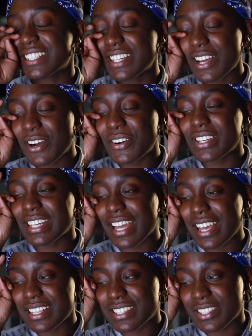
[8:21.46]
No,
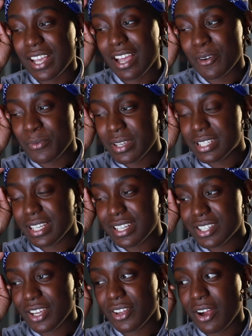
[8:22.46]
yes, we see
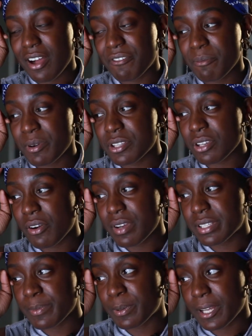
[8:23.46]
each other often, but it's
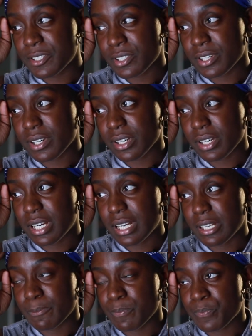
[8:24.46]
always a pleasure
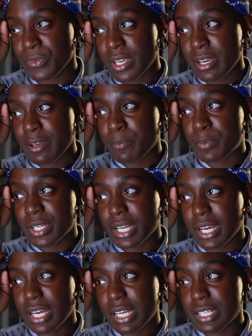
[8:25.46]

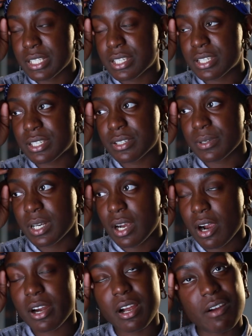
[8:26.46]
because
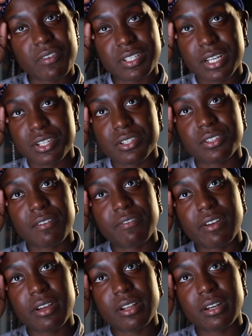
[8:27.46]
our conversations are
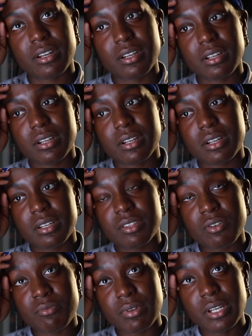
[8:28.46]
fun,
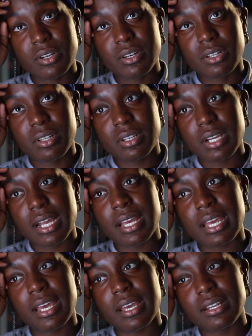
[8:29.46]
they're real,
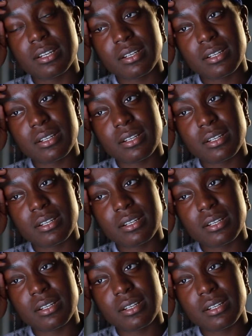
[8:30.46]
and